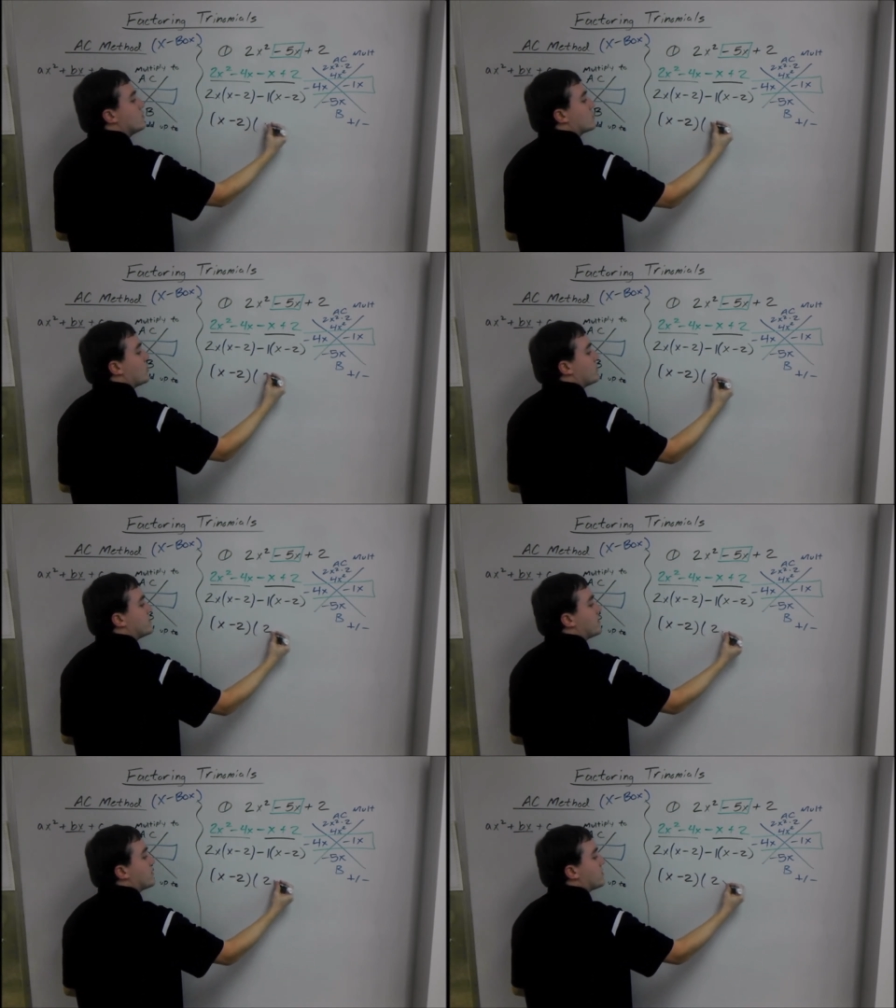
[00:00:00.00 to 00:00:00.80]
will go
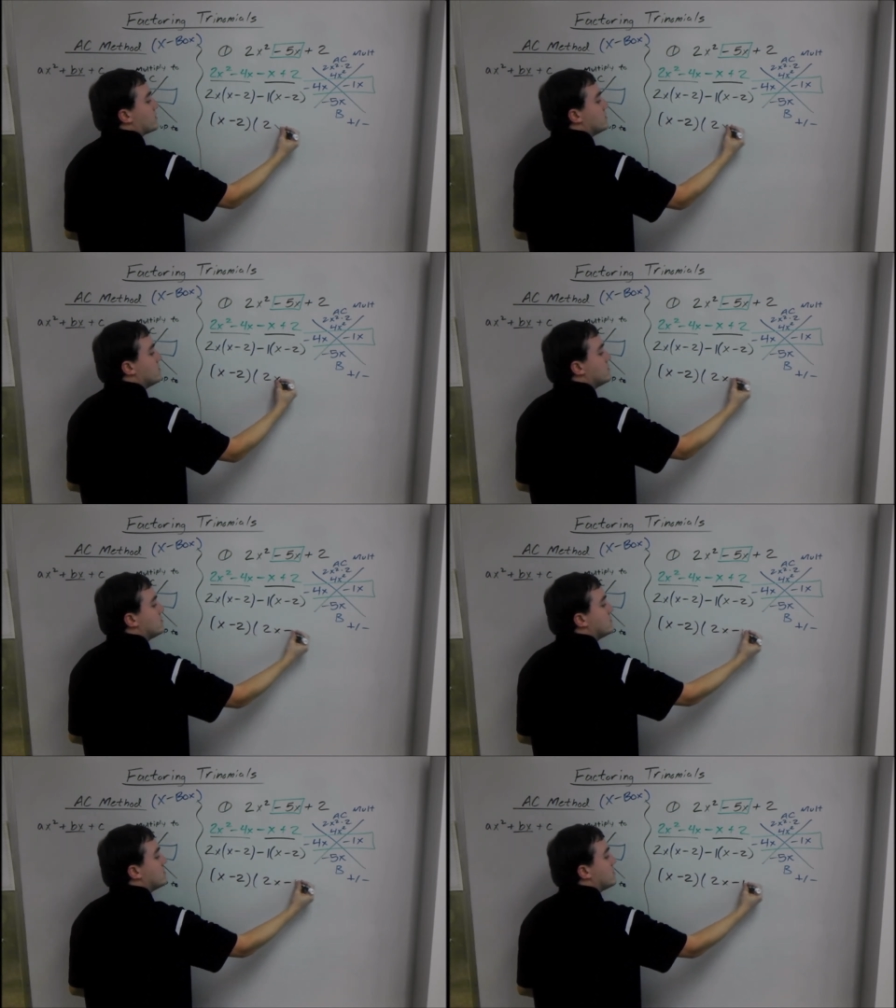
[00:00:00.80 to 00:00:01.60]
in the other
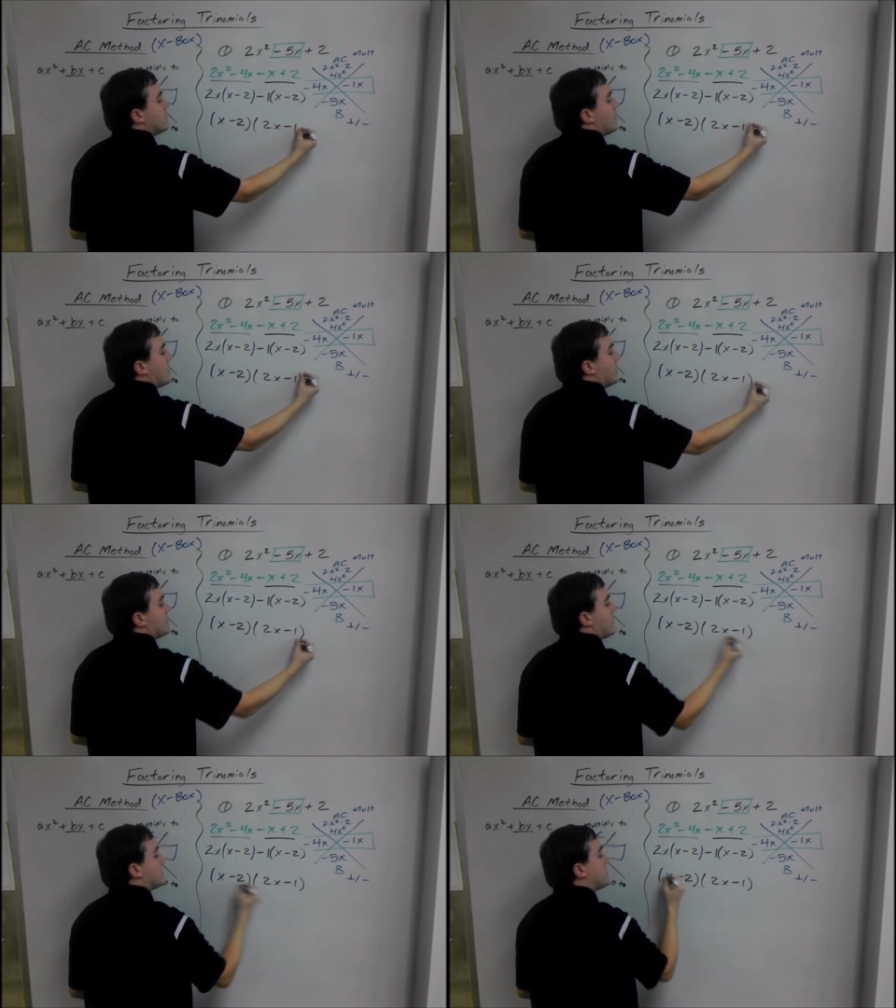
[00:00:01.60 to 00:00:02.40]

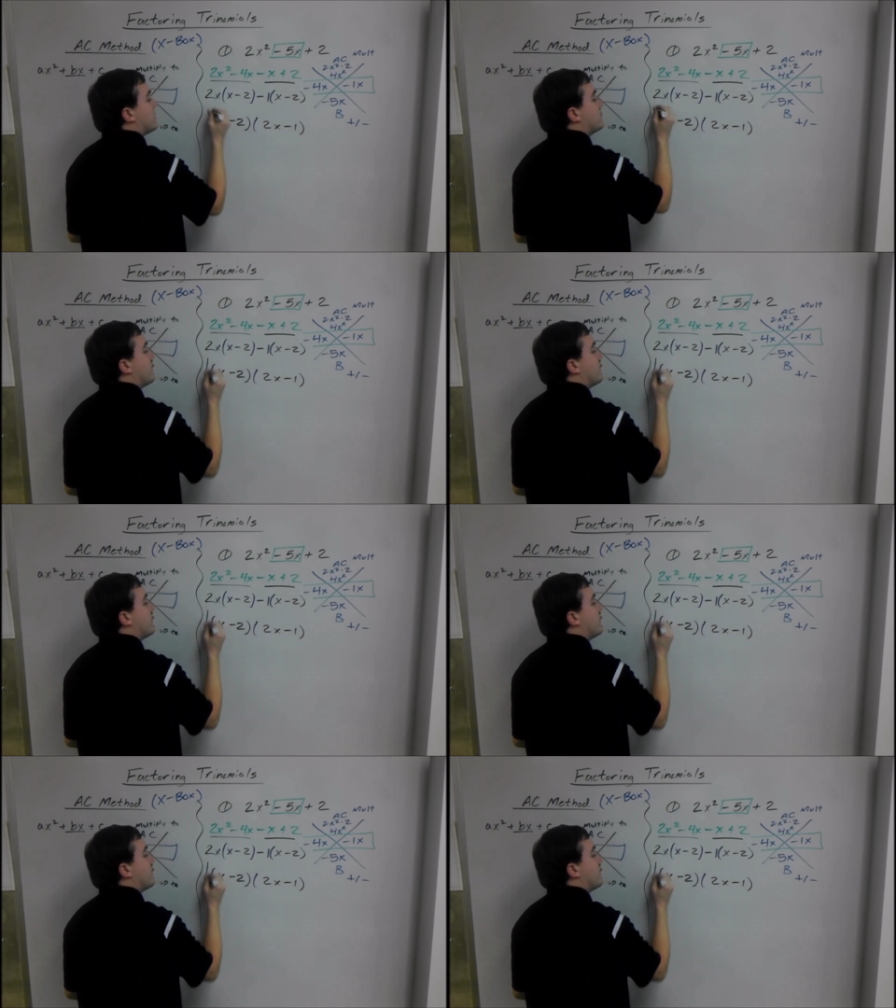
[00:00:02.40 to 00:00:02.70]
and that is how you